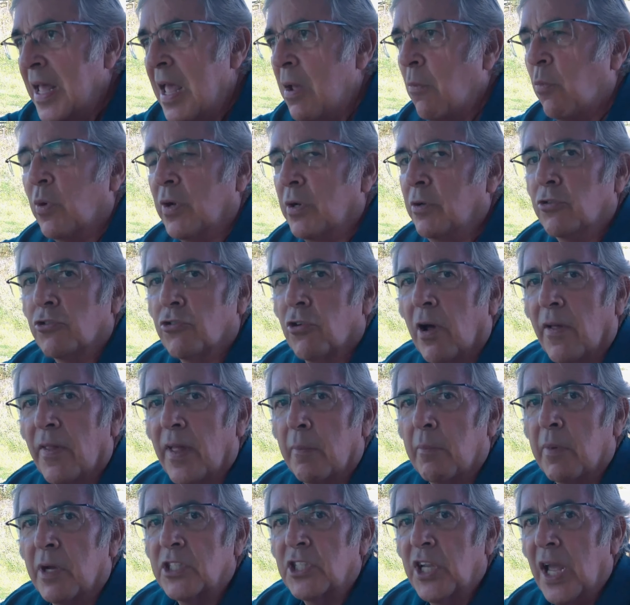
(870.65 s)
It wouldn't draw
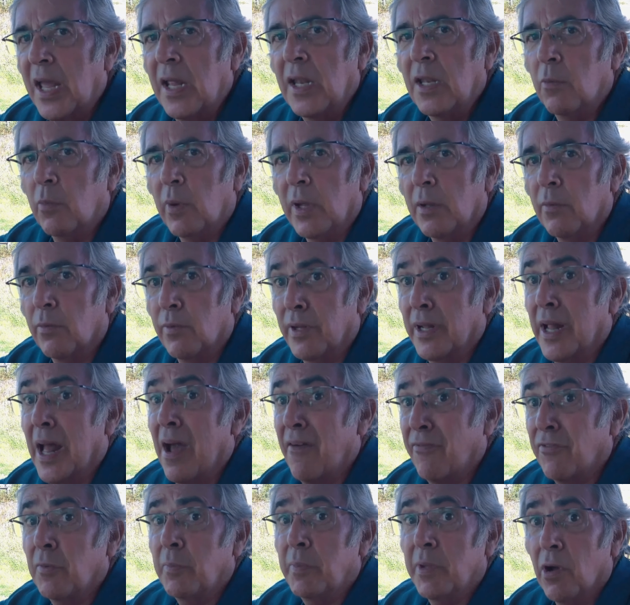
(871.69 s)
that much anyway. It would
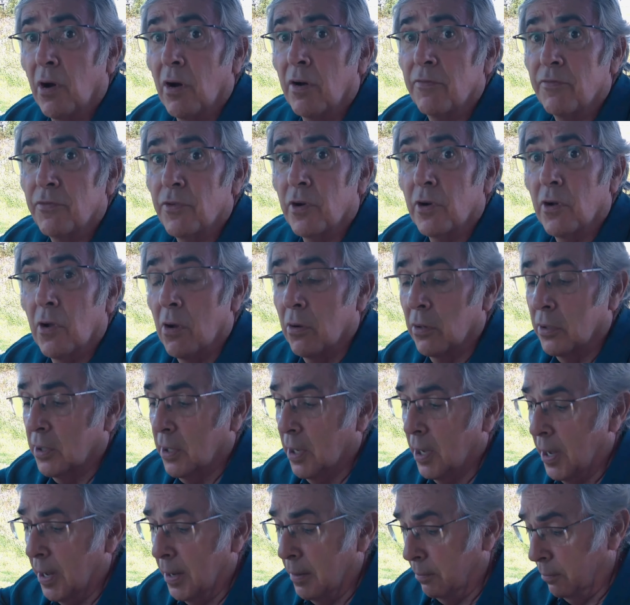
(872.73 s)
have to be on for a long
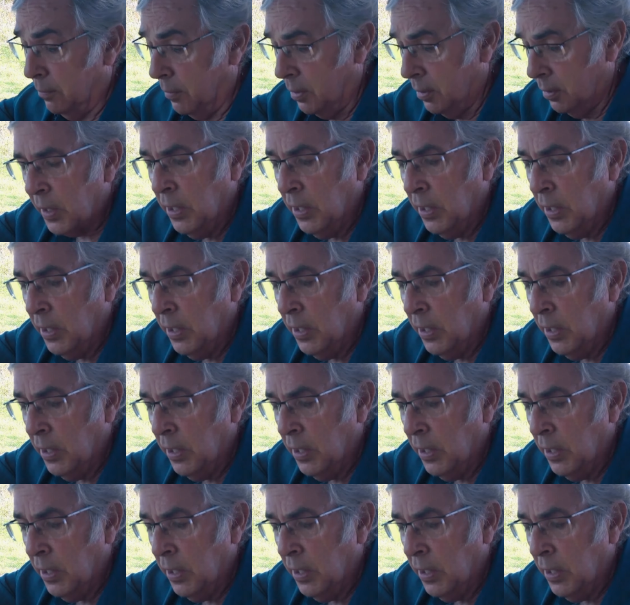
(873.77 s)
time.